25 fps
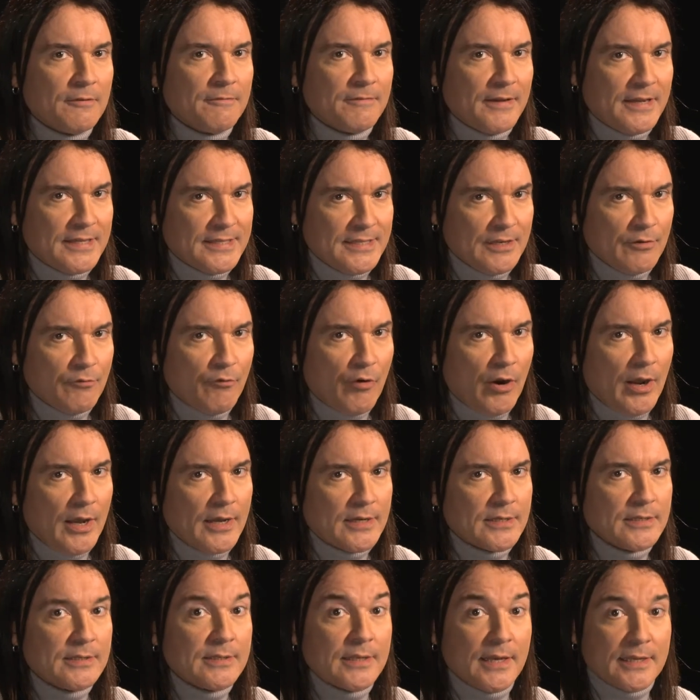facing
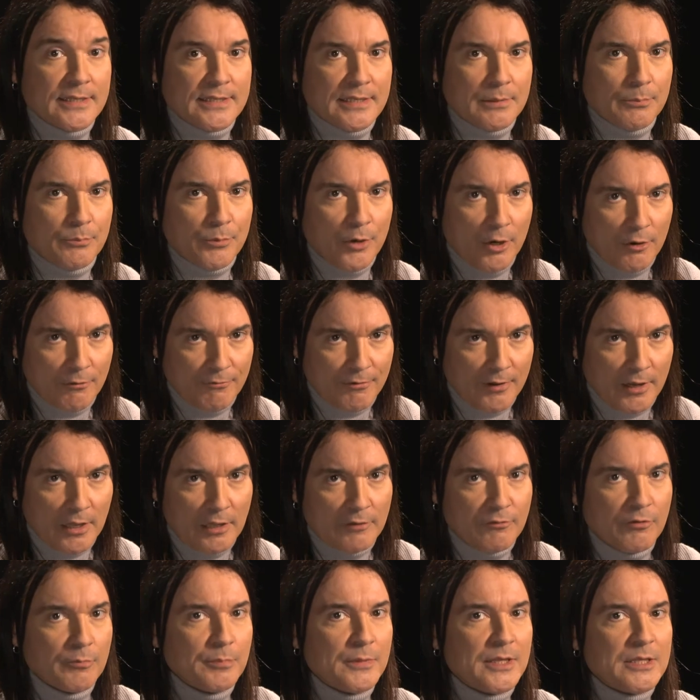right and thus in
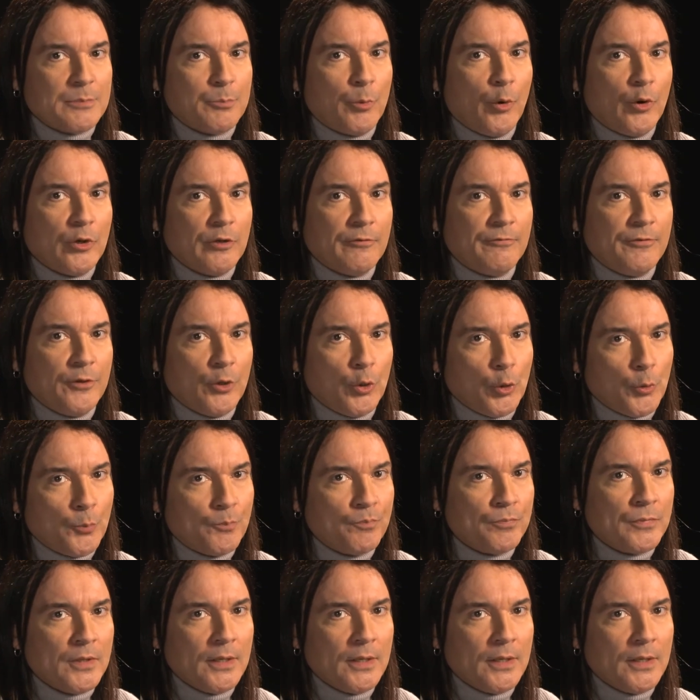profile from this point of view.